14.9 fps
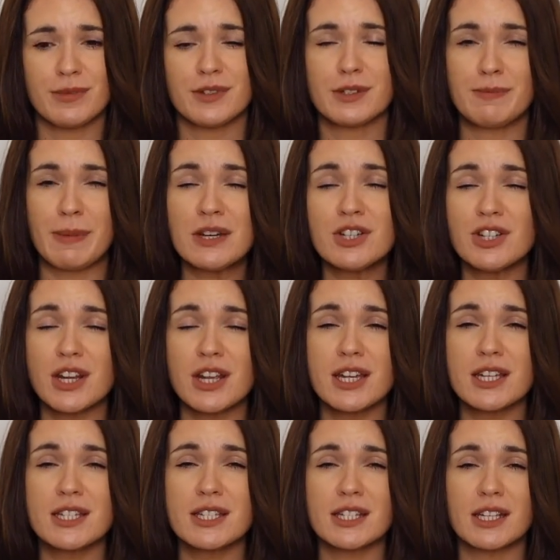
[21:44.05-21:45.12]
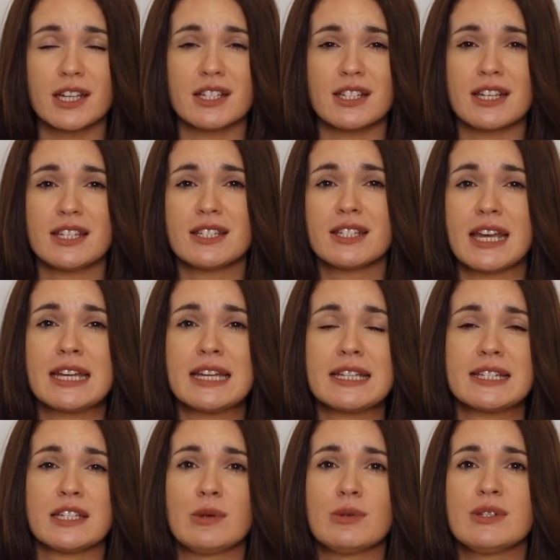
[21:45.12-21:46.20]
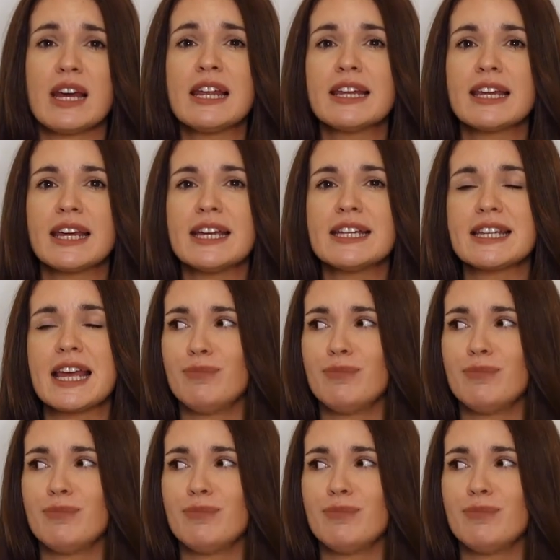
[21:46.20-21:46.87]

sponges because their skin is so delicate.